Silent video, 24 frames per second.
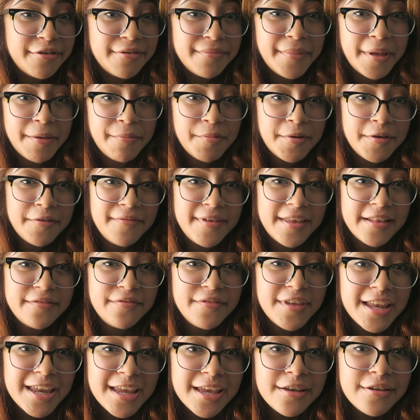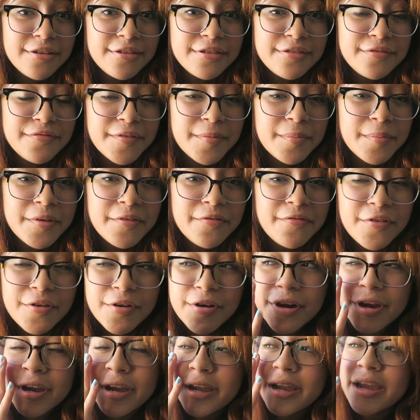know in my previous videos from
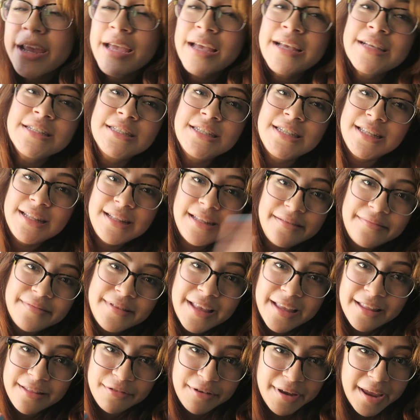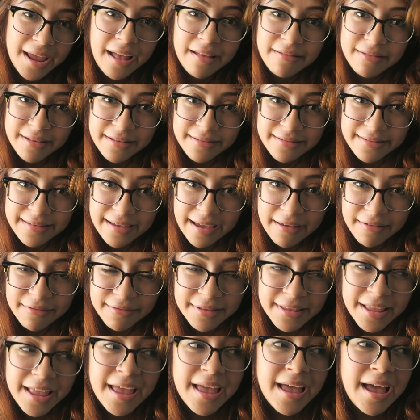before. She lives like three houses
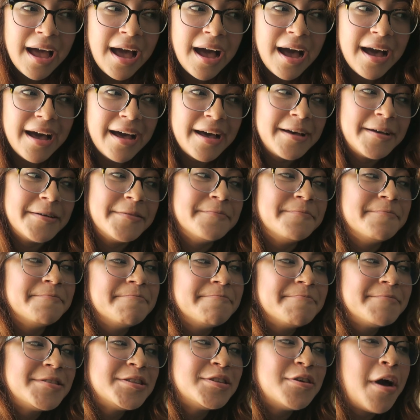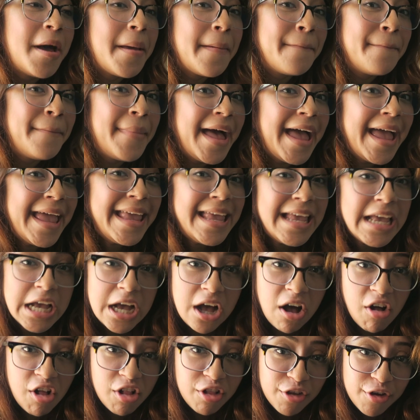down. So I might
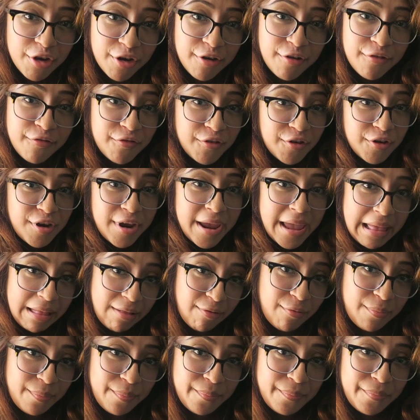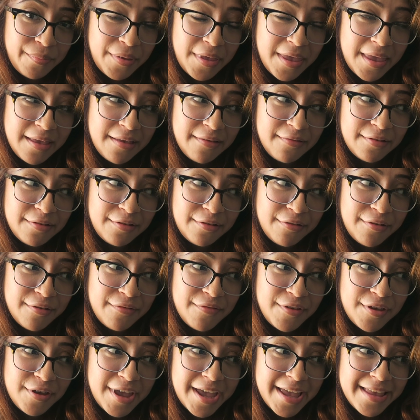call her for help. If
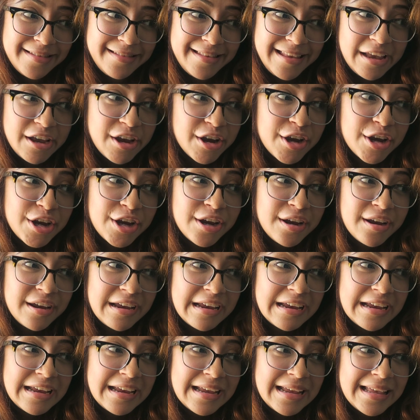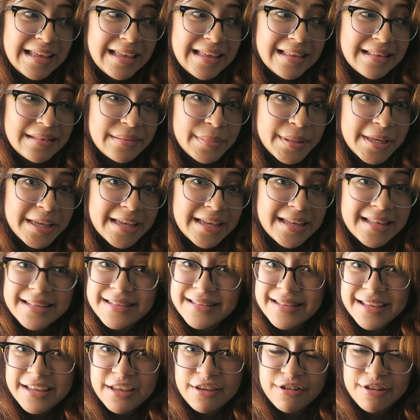you guys see her, it's
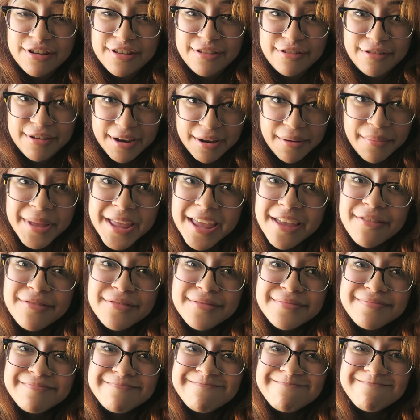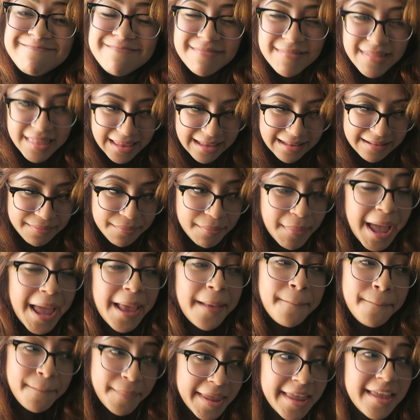because I couldn't do it on my own. This
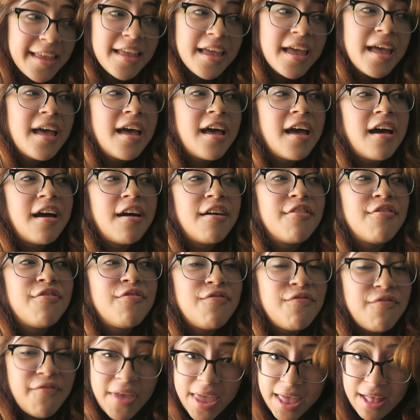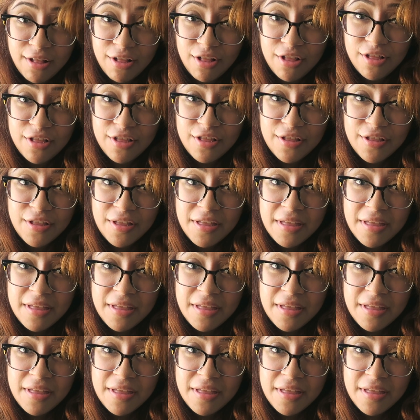might be a fail